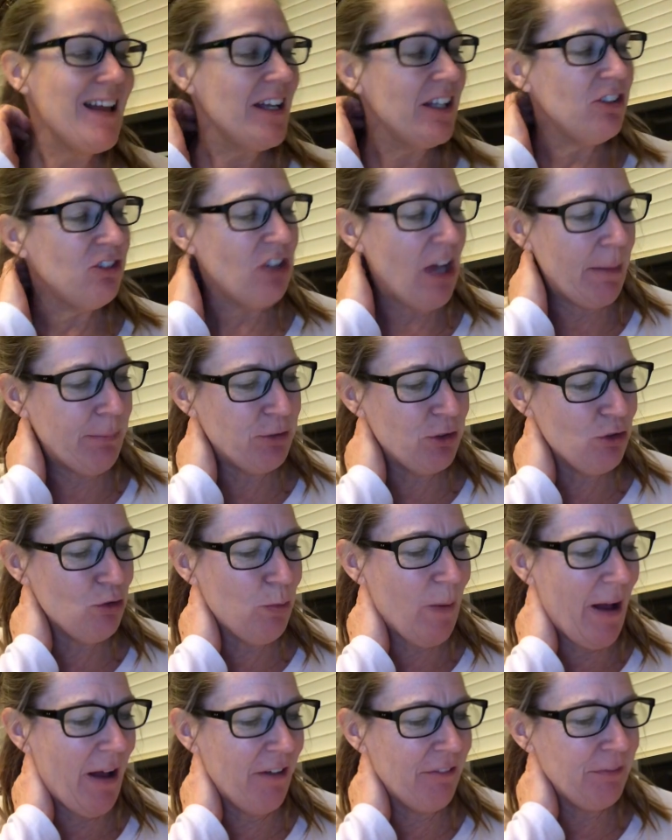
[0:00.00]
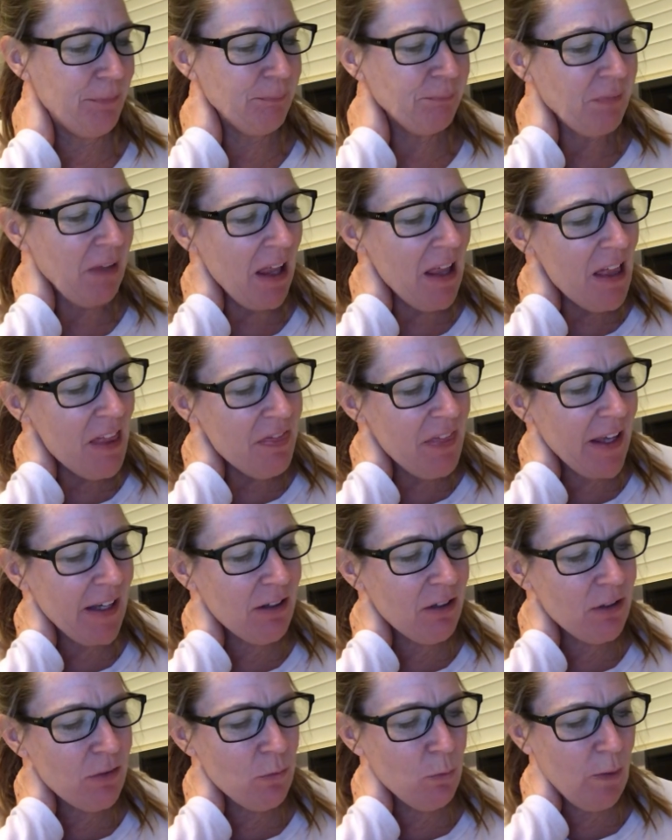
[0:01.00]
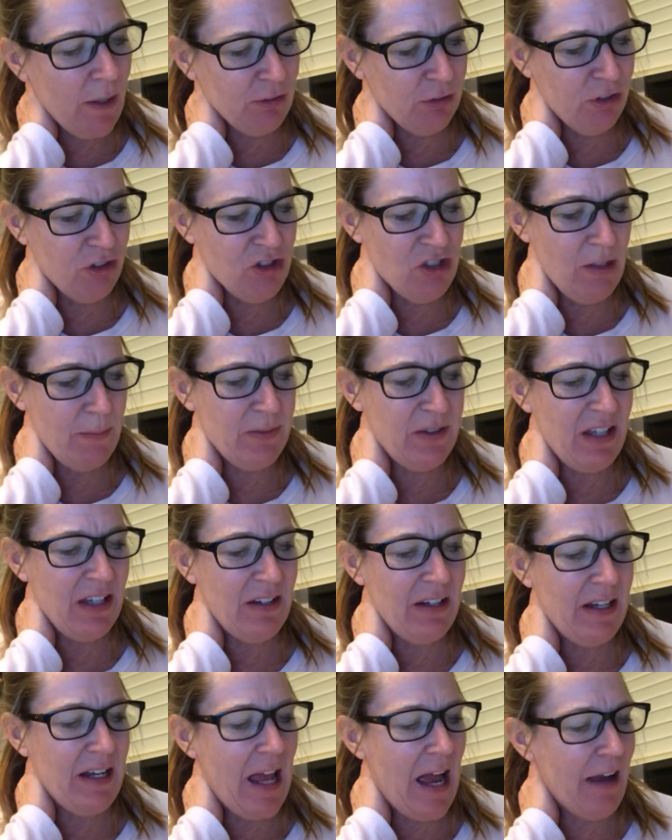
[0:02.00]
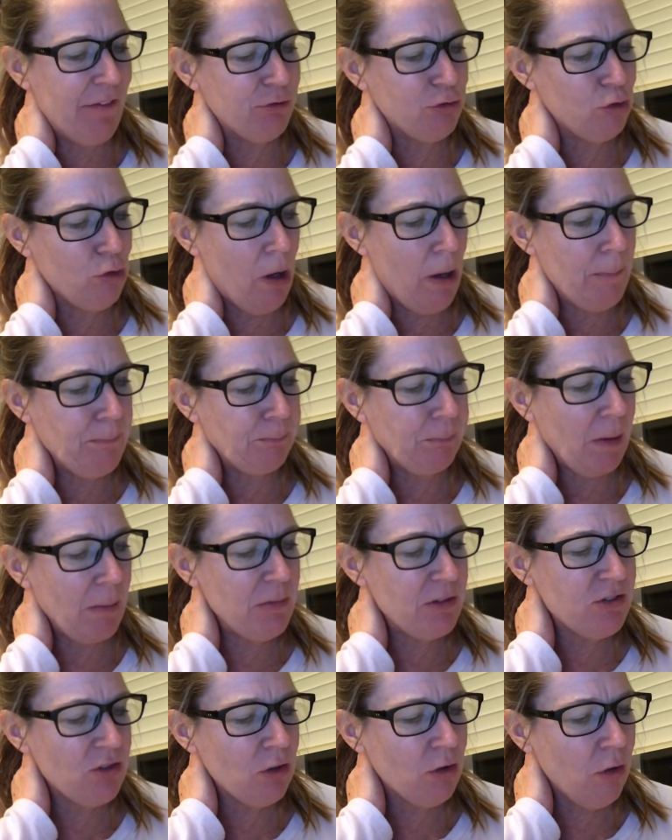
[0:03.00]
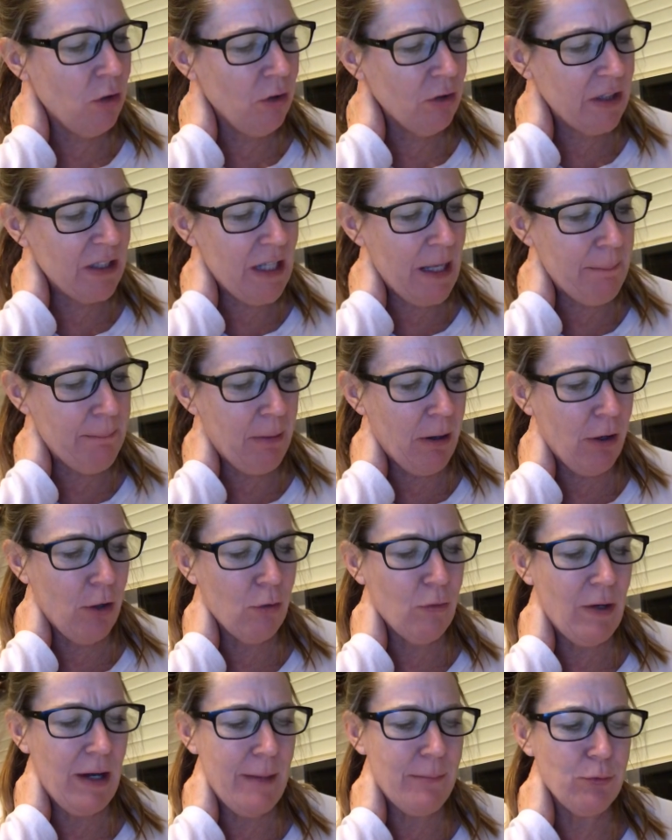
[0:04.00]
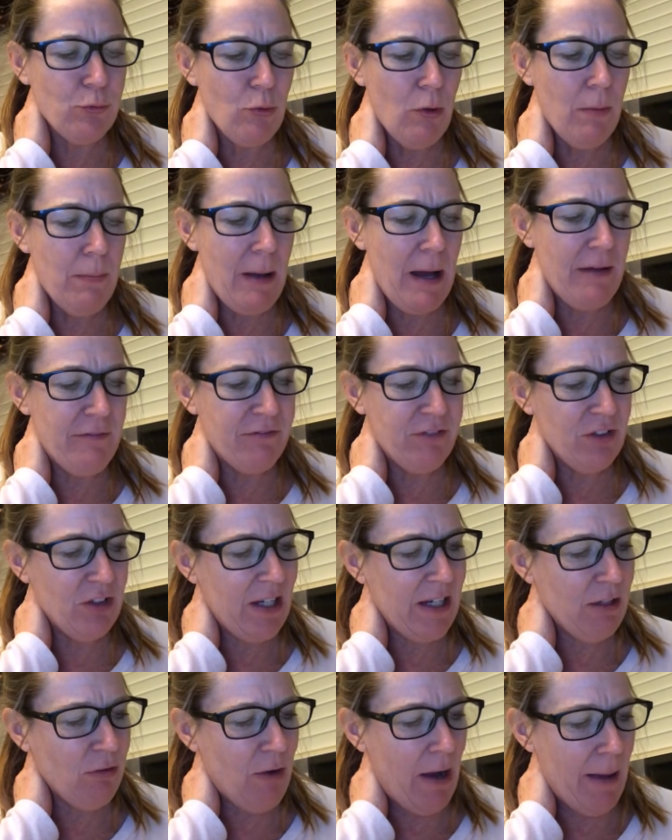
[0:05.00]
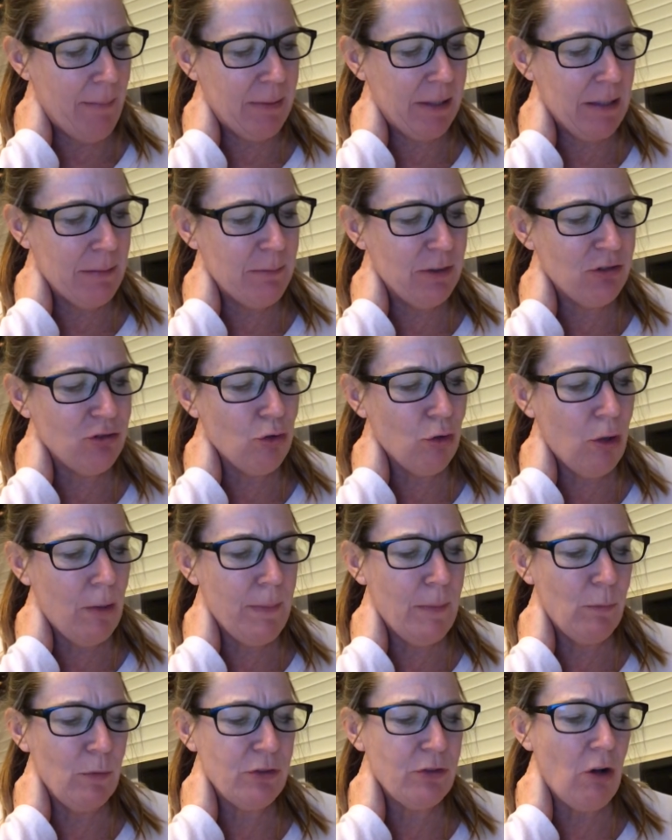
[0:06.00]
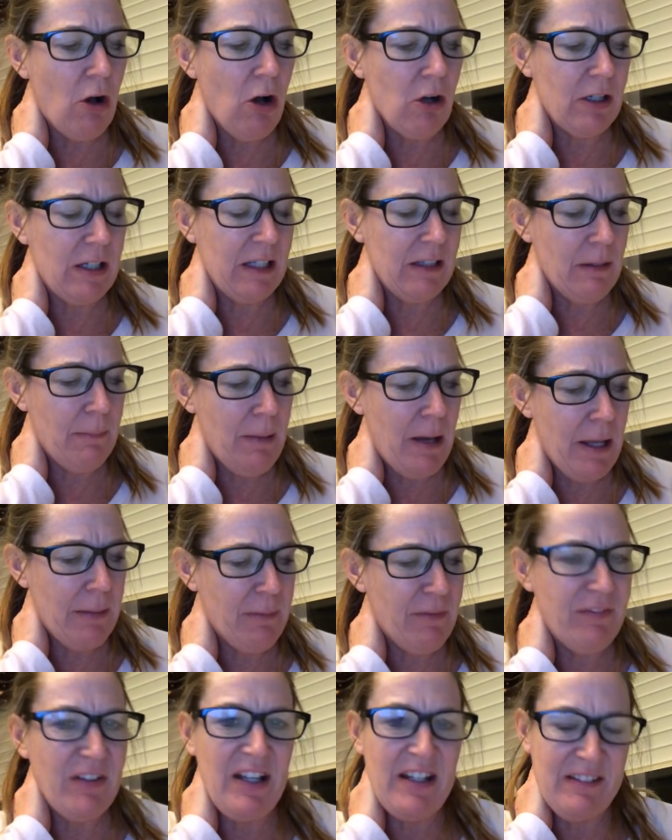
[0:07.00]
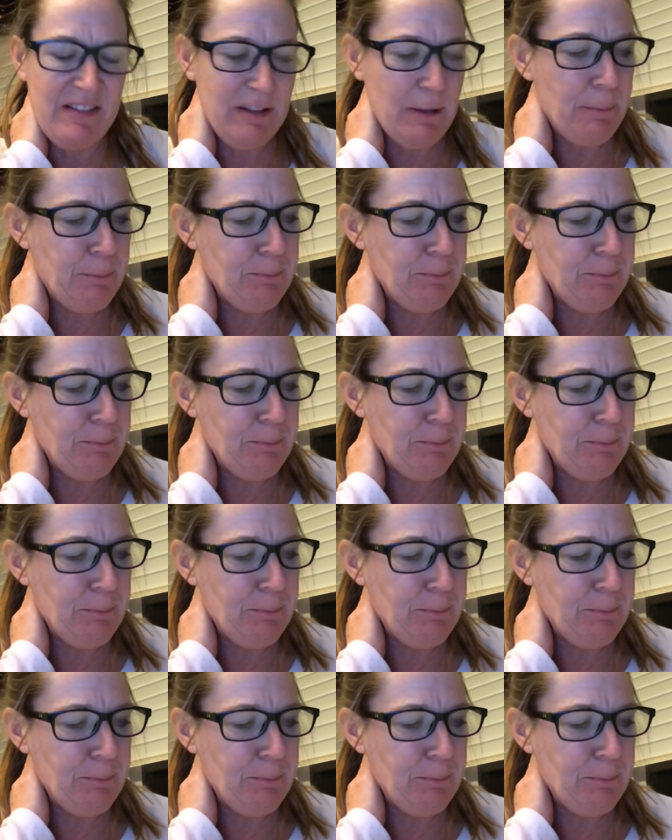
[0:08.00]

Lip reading: Chapter 12. They couldn't watch her ships that night after all. Mr. Colgan had borrowed Graham's robot for night crabbing, and Mr. Orban was caulking the bottom of his.